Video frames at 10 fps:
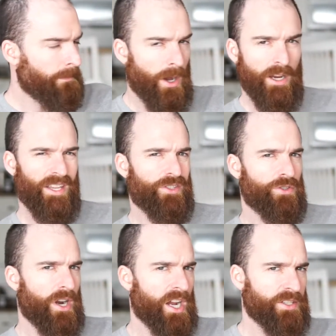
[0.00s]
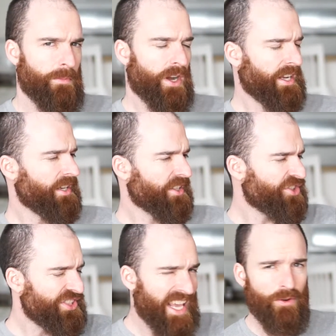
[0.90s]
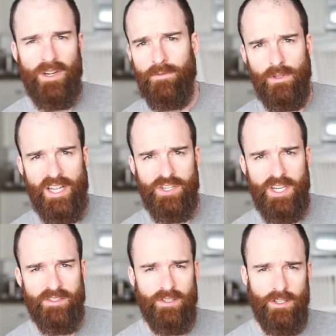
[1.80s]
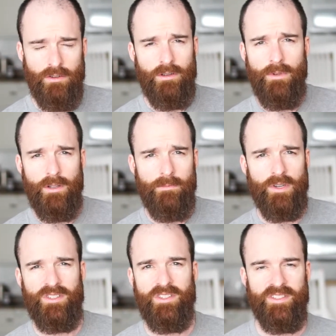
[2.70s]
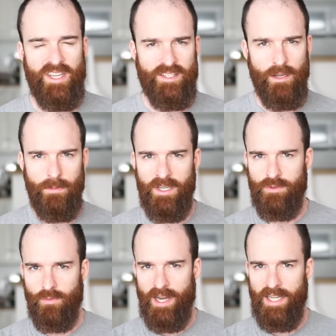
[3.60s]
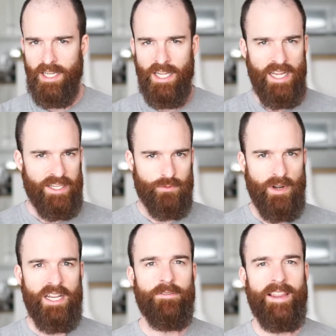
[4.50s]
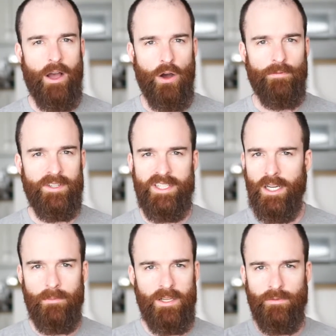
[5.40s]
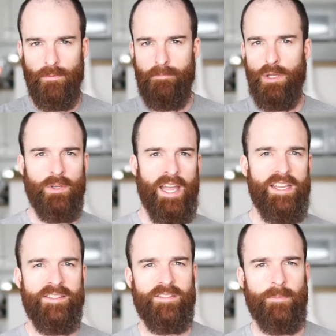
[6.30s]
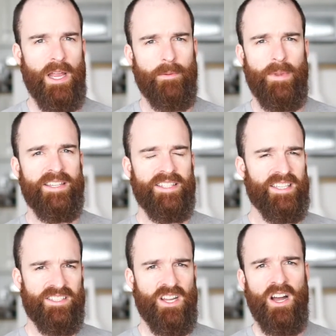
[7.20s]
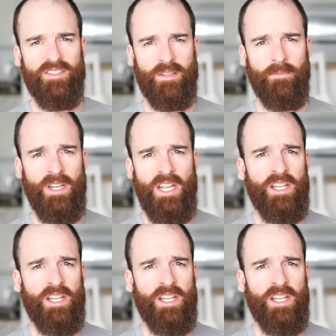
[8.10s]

mark it as trash, just get rid of all that shit so that your email inbox just stays open. It's ready for the offer to come in from Bill Gates to like basically start some